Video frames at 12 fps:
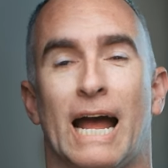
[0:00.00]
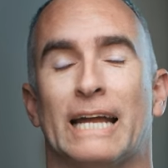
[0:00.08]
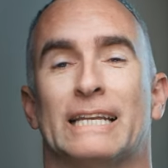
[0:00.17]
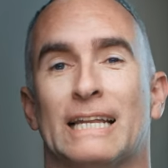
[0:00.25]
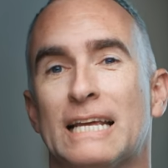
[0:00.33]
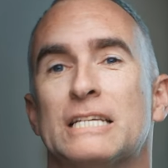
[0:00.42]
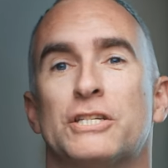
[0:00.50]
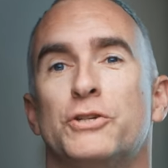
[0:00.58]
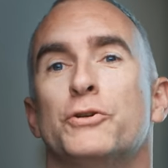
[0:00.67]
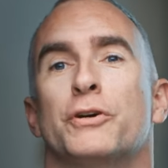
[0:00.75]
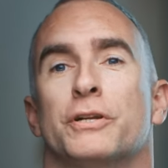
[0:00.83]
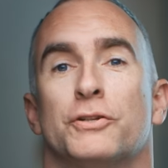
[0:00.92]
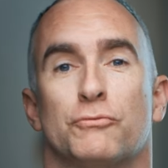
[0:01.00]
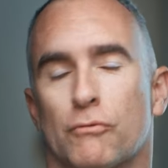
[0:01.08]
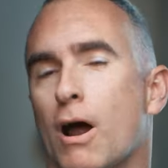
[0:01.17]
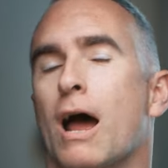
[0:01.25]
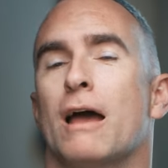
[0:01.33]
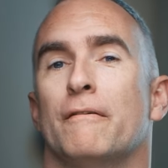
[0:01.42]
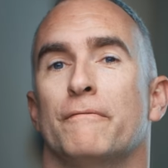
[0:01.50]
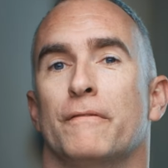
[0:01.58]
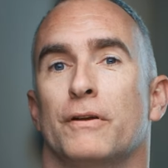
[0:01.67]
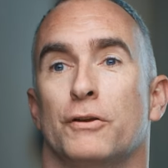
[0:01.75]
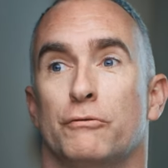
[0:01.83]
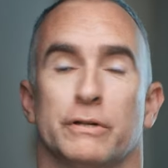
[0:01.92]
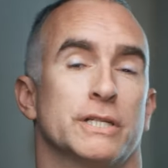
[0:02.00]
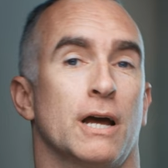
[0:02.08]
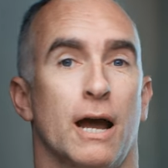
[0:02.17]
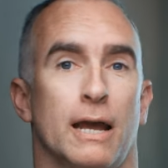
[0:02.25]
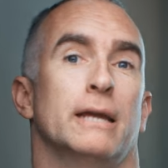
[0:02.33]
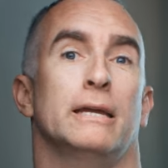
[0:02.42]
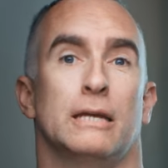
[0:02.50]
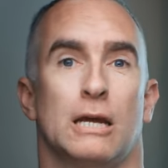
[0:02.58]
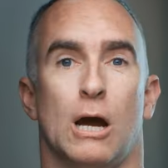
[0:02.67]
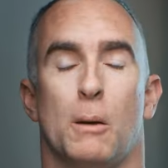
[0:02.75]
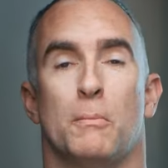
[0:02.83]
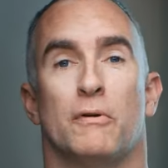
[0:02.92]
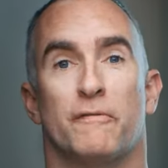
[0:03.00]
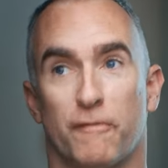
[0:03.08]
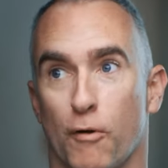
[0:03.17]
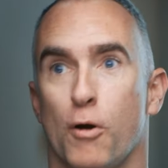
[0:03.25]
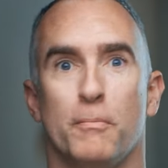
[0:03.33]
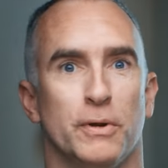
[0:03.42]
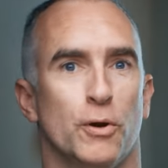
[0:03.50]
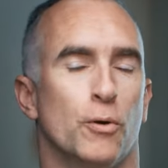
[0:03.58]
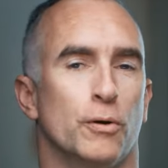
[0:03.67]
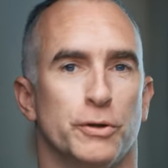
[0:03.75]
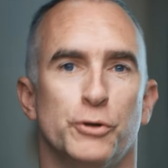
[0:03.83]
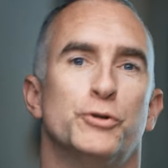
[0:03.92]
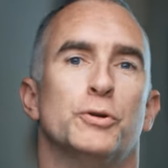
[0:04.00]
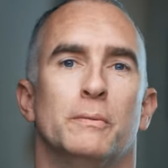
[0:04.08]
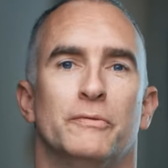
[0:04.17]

unless you're gonna derive your entire income from your YouTube